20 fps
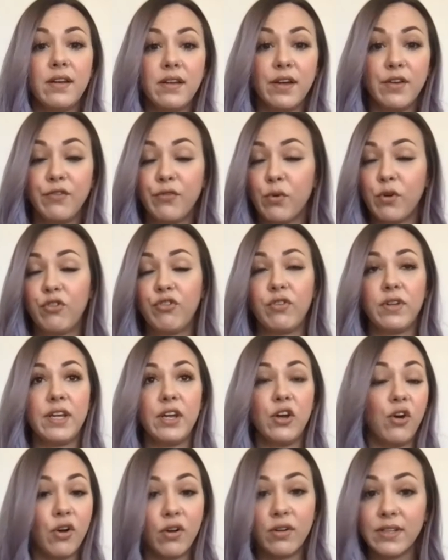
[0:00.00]
unfortunately,
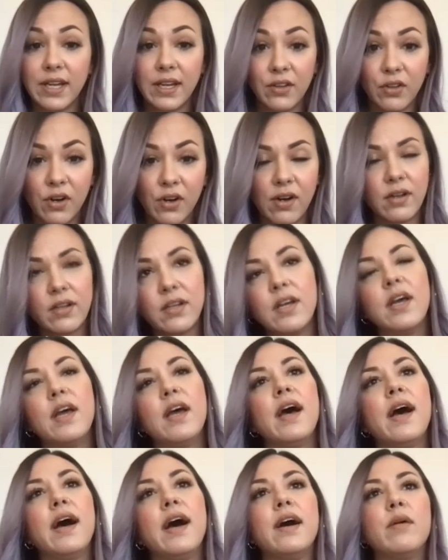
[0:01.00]
all day long.
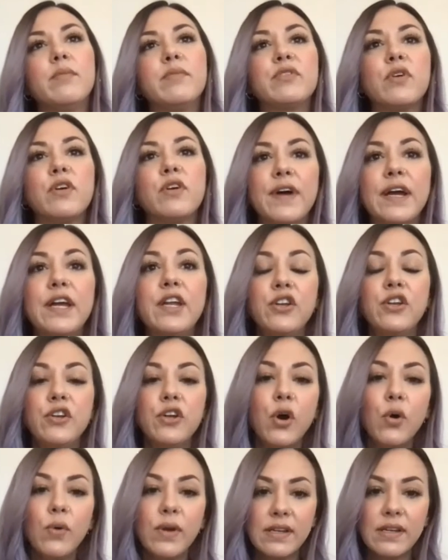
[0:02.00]
So if I
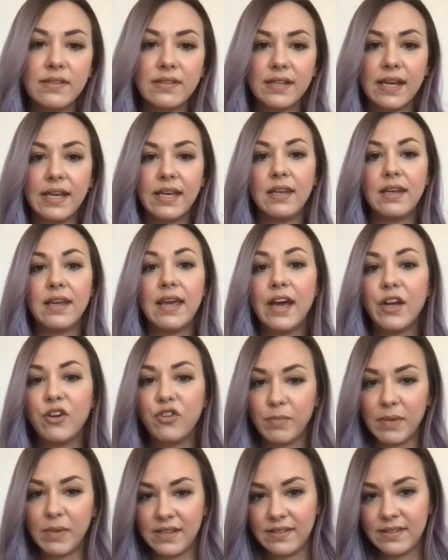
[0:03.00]
notice and I can
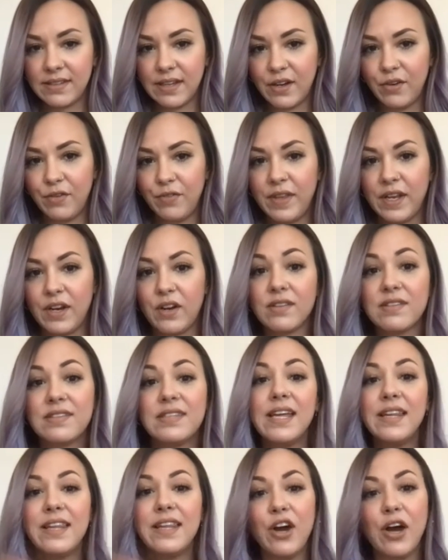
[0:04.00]
catch myself, then I'll
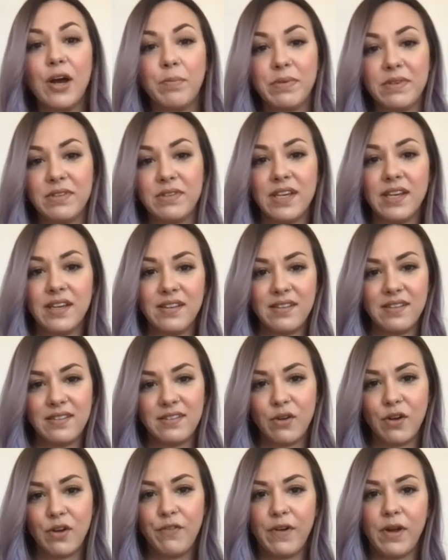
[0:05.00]
say the opposite.
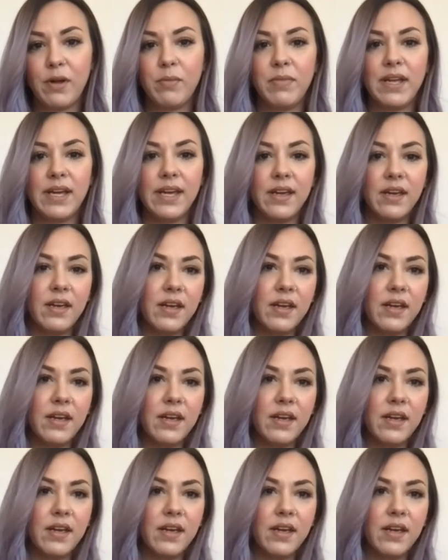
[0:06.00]
So if I'm like